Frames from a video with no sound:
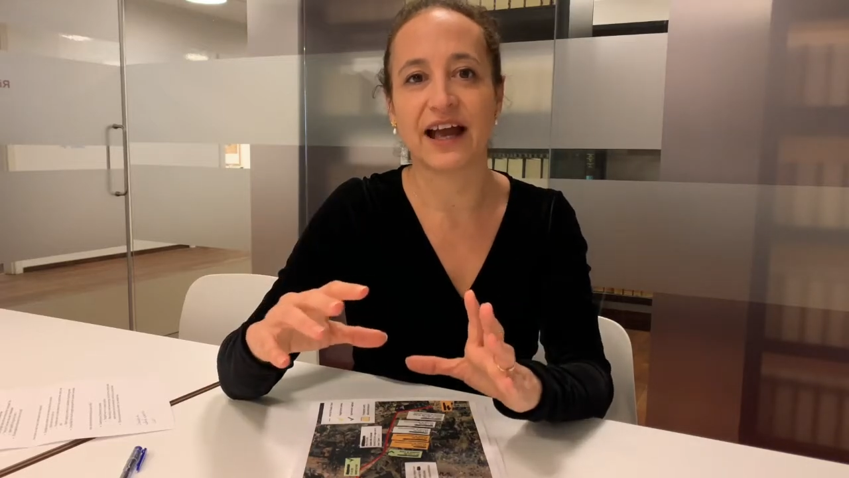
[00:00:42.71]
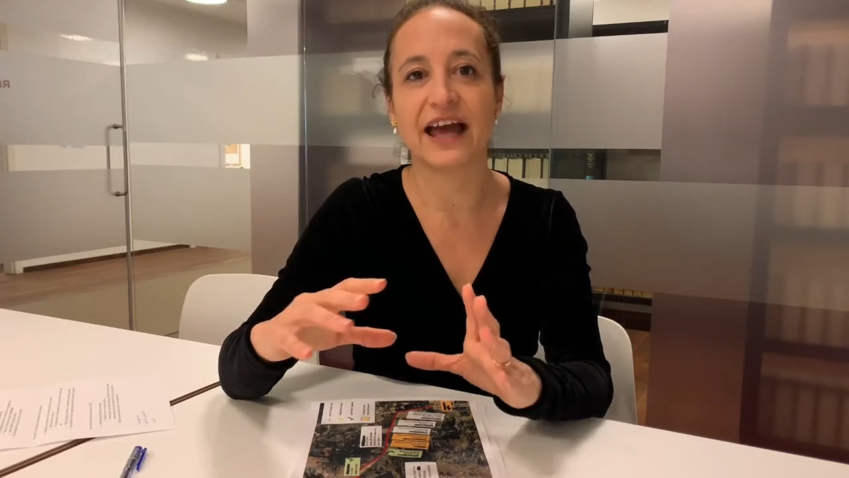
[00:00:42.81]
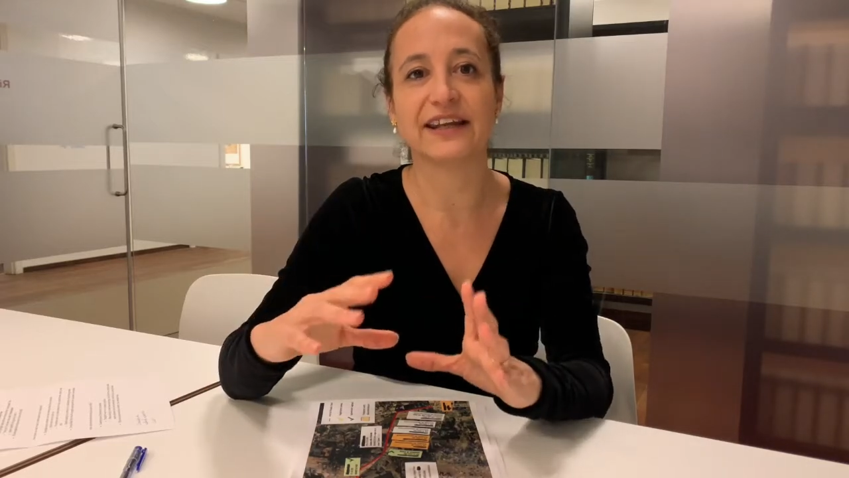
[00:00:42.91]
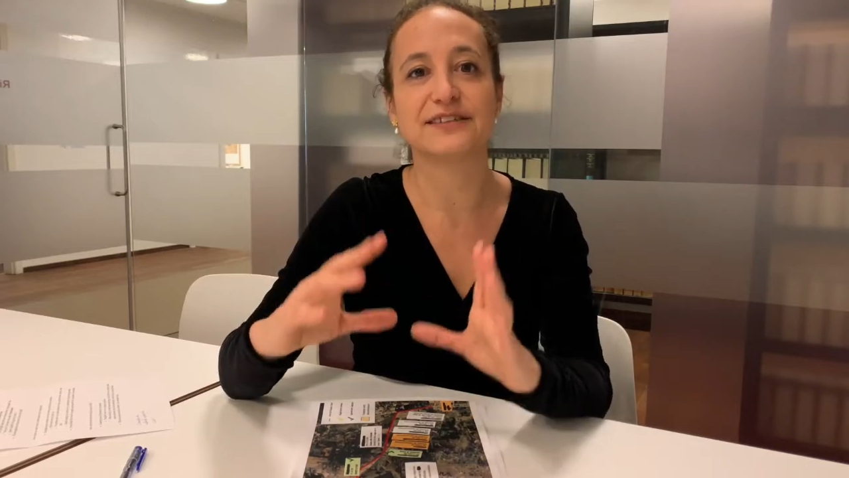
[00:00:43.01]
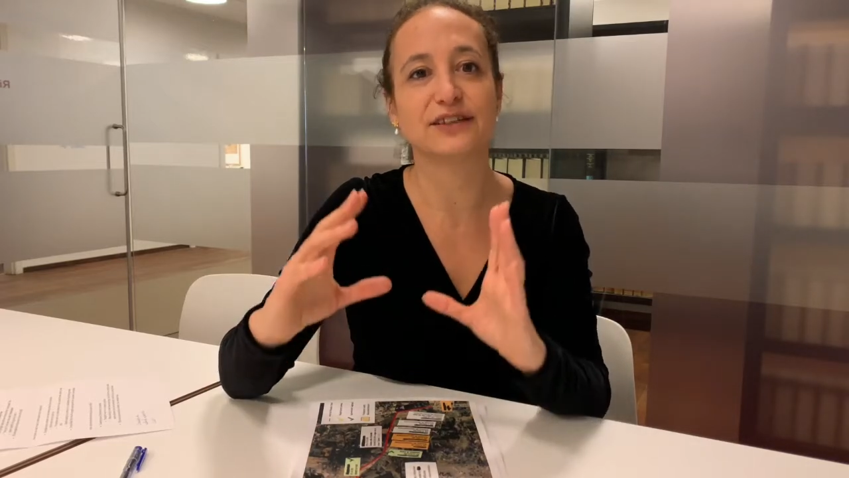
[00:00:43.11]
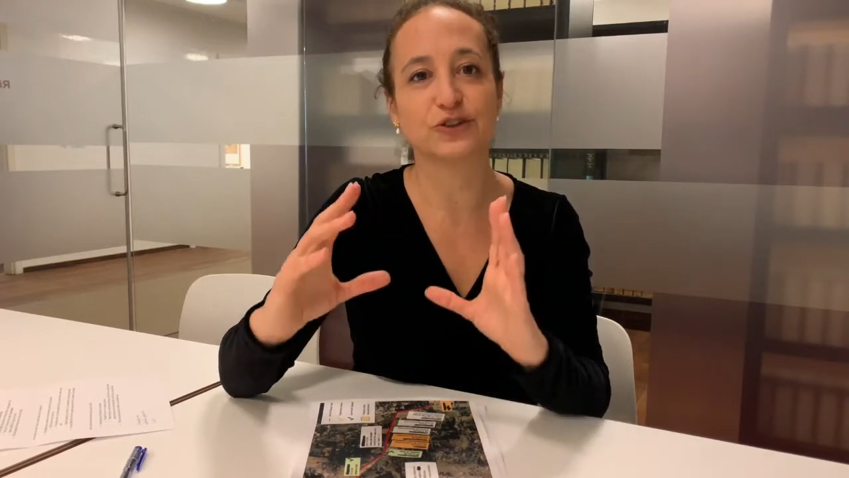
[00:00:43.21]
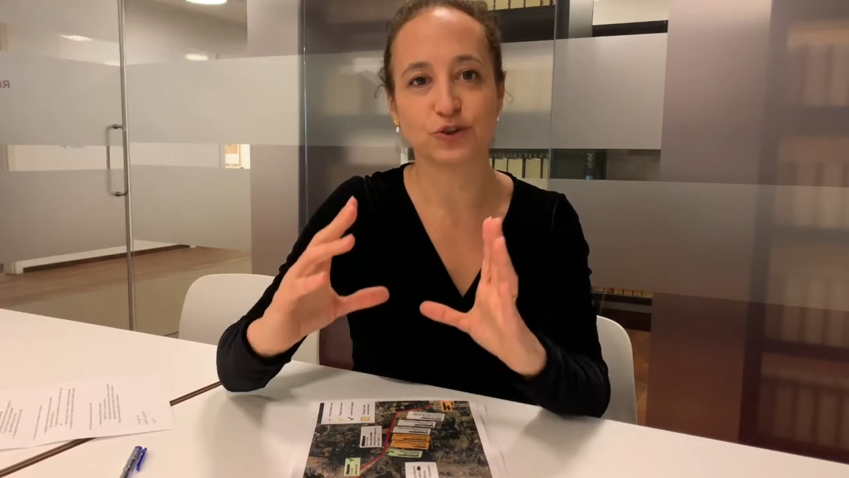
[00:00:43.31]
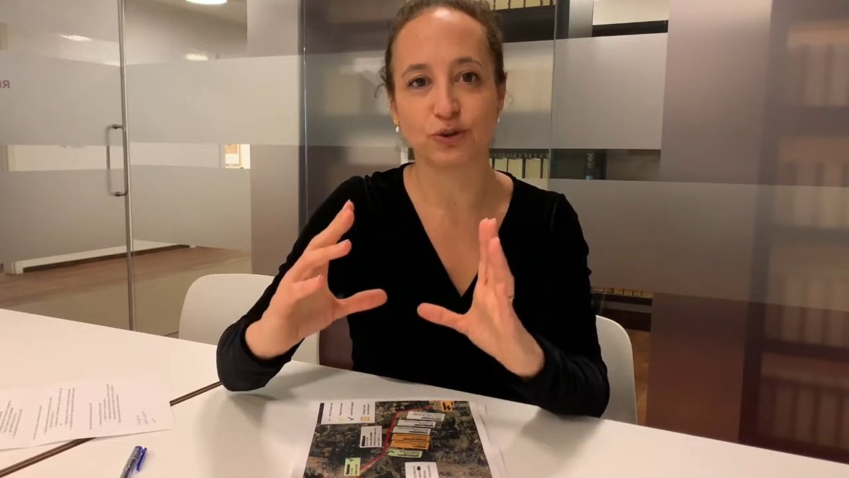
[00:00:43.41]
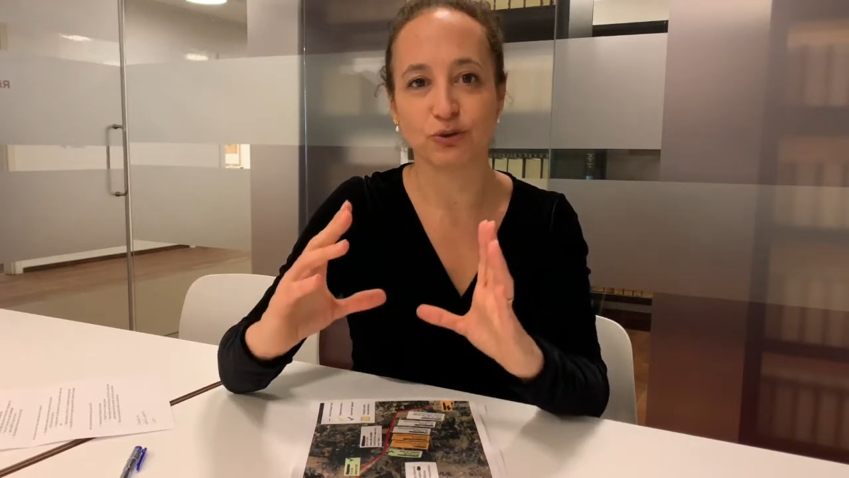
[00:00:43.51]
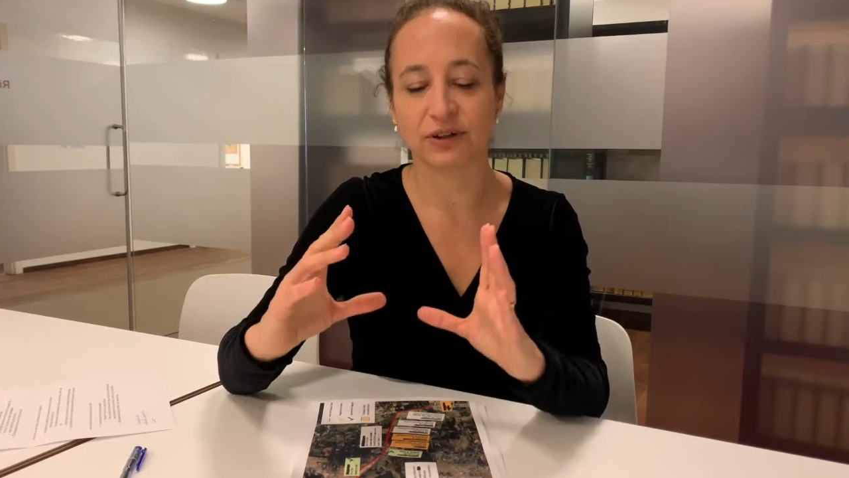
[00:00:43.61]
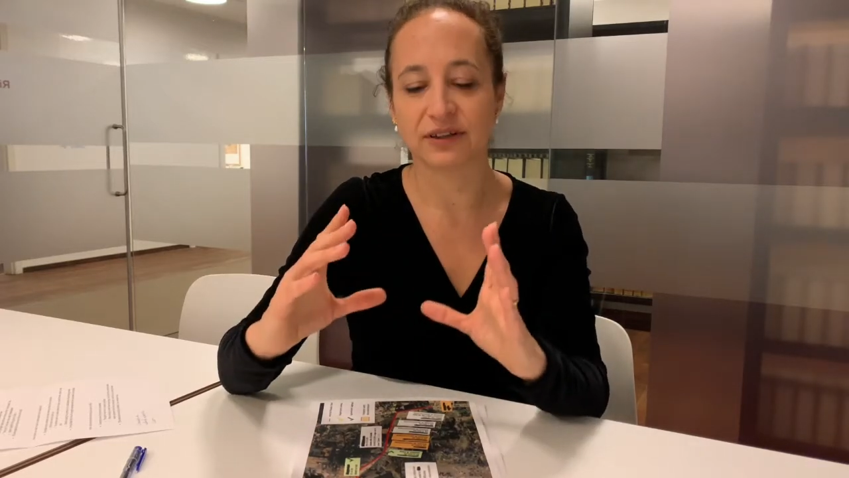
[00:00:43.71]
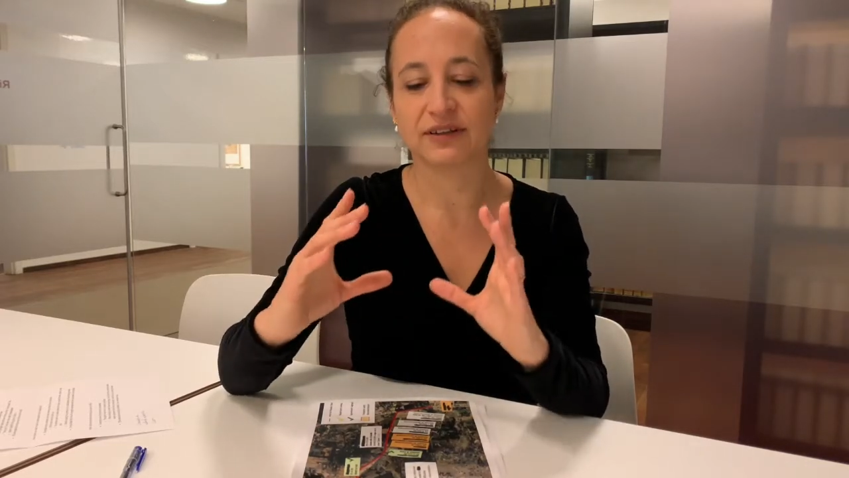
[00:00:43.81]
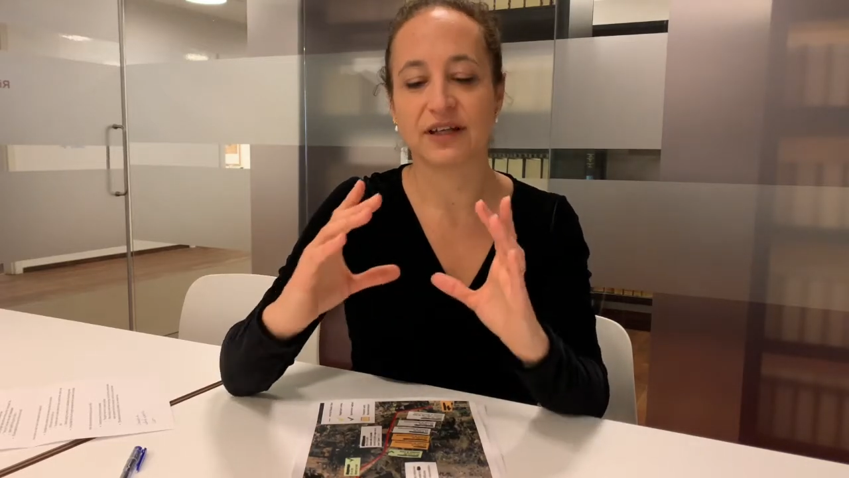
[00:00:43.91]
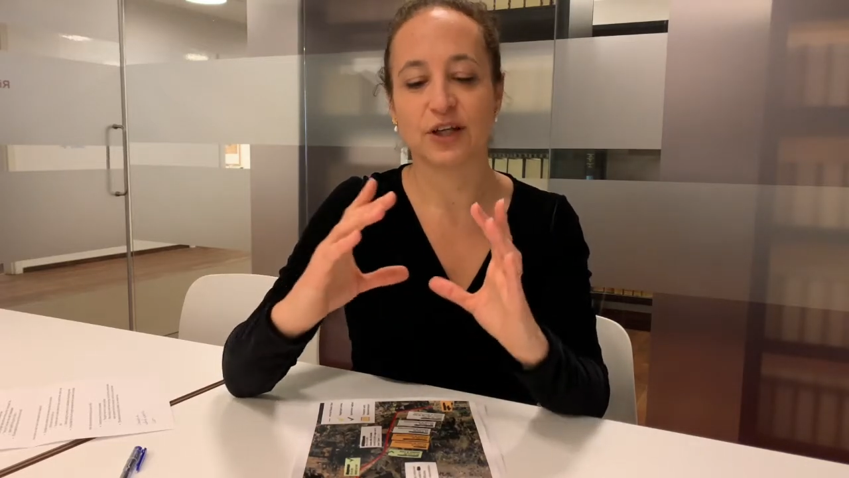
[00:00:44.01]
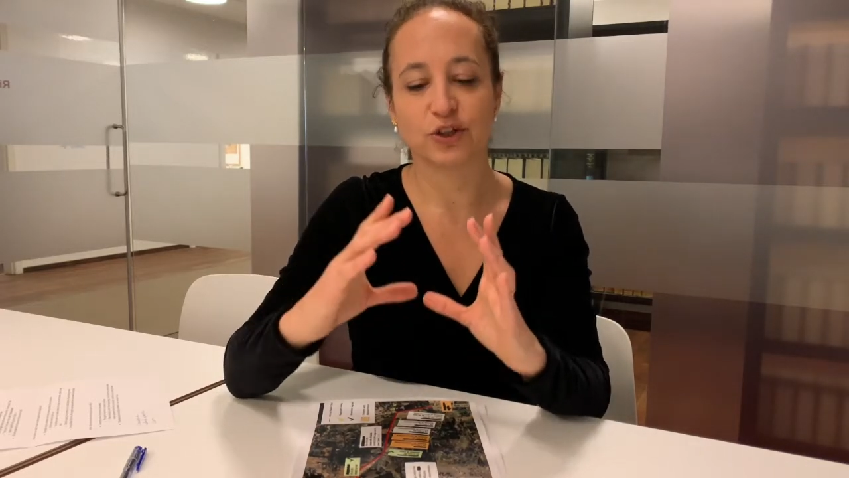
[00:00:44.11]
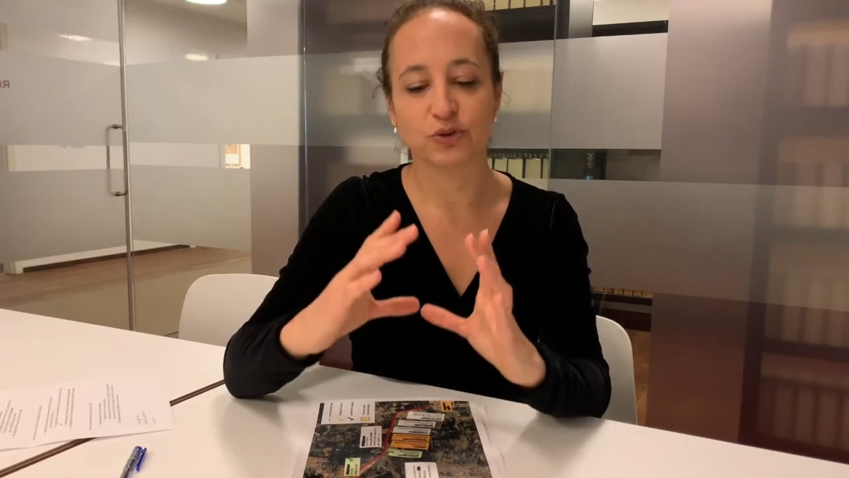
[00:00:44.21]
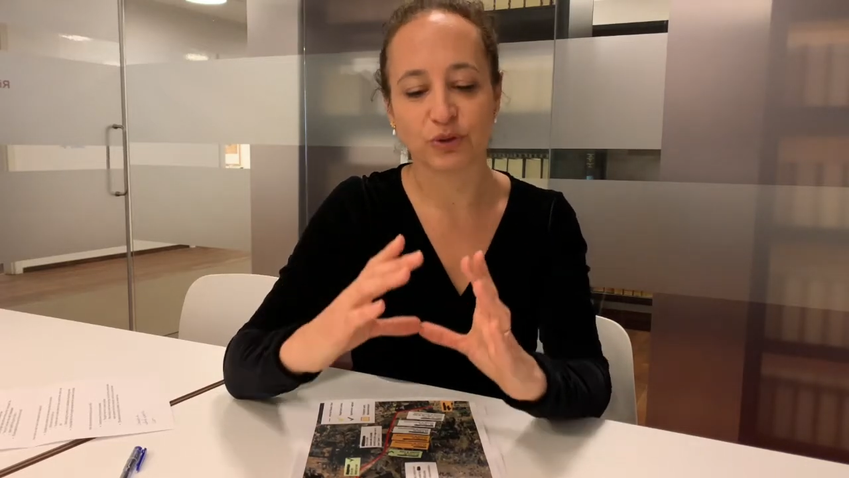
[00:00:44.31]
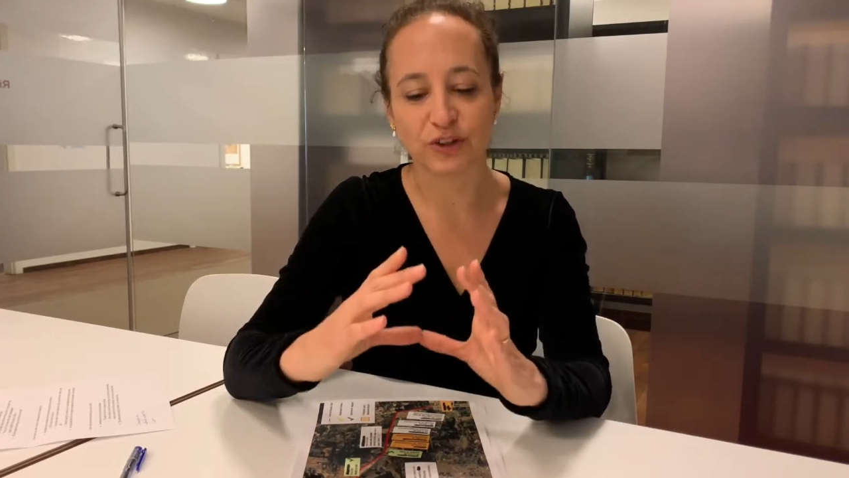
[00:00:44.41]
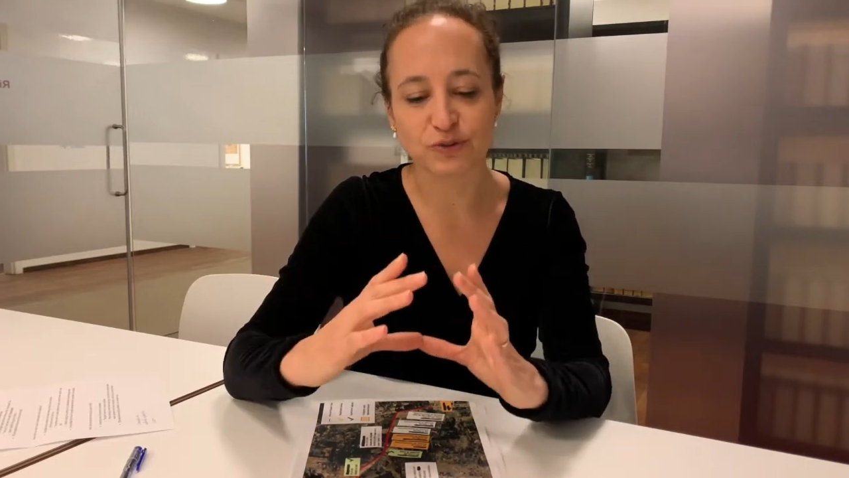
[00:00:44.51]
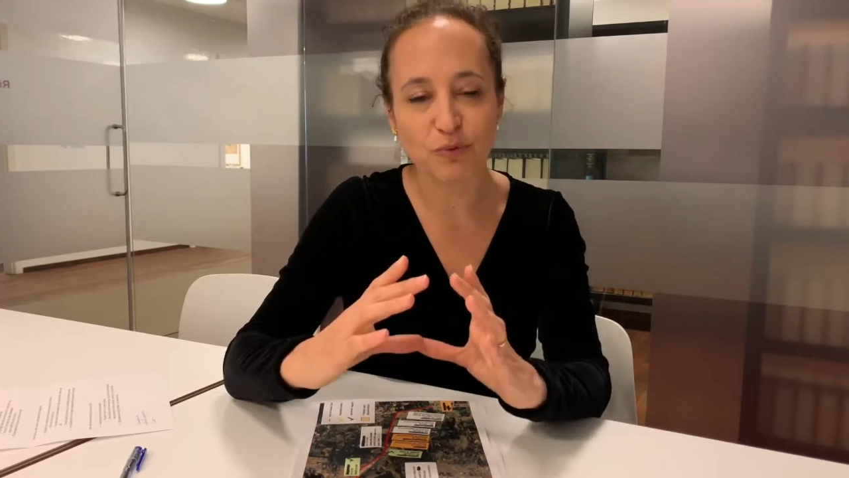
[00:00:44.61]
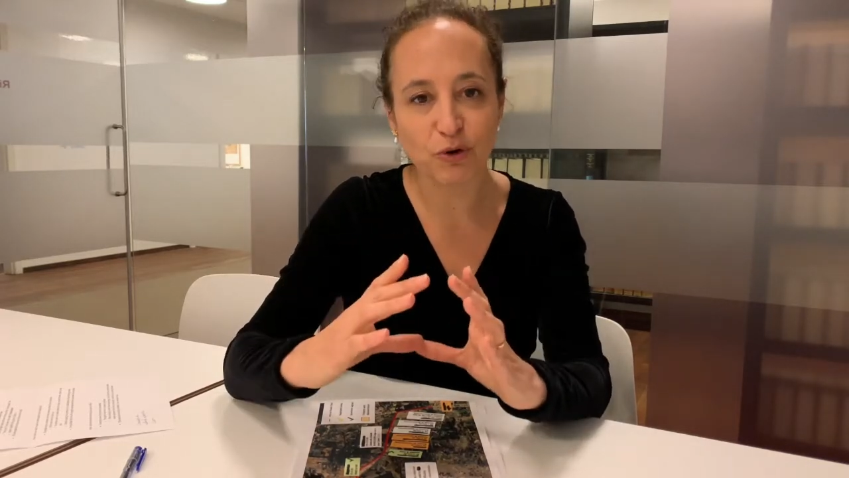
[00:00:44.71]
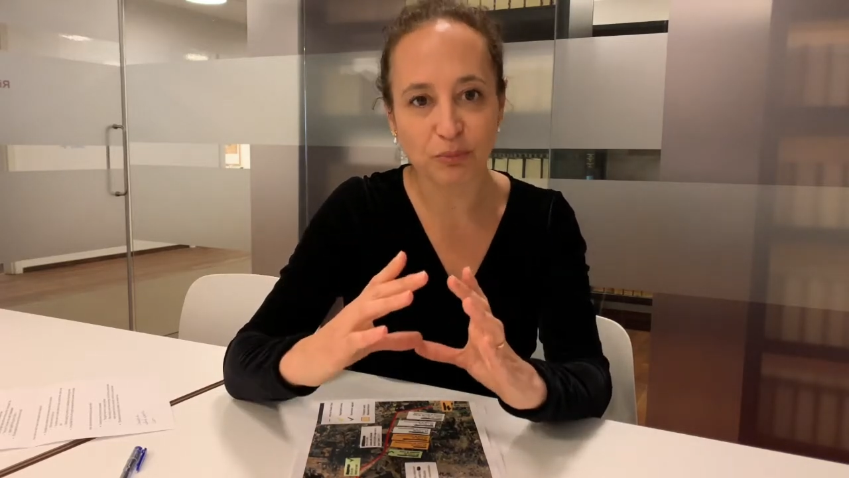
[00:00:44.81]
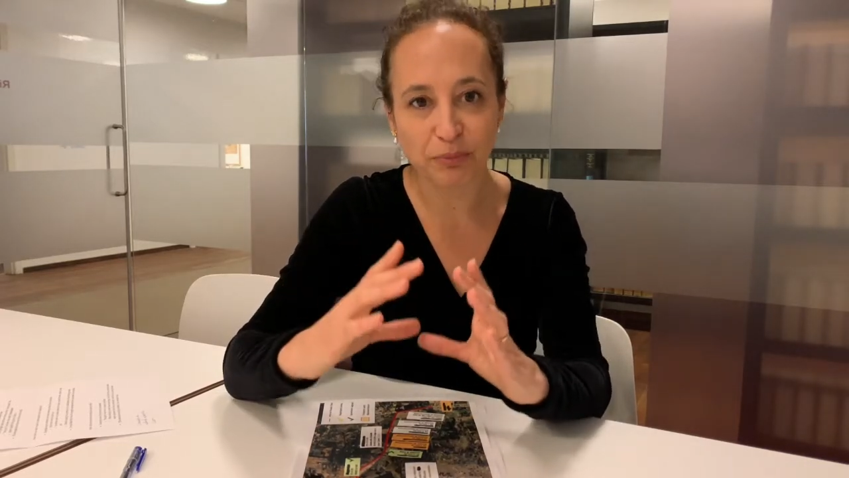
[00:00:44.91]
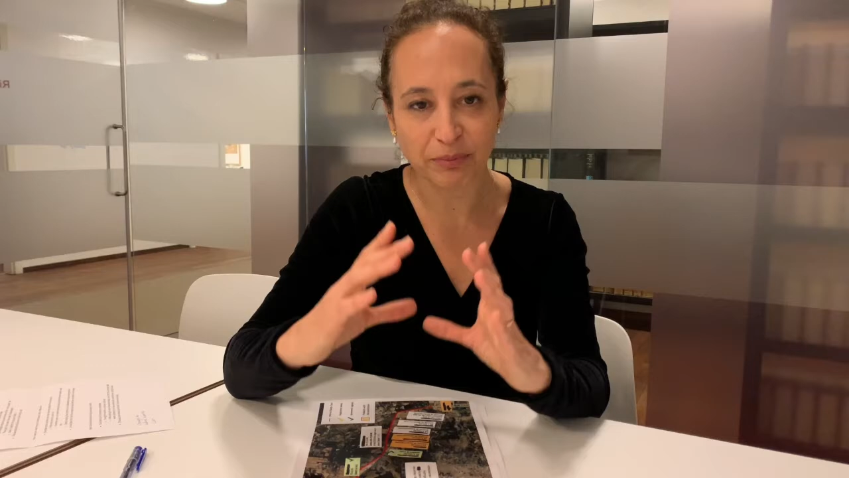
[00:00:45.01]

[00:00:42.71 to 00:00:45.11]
and I start to look to the small,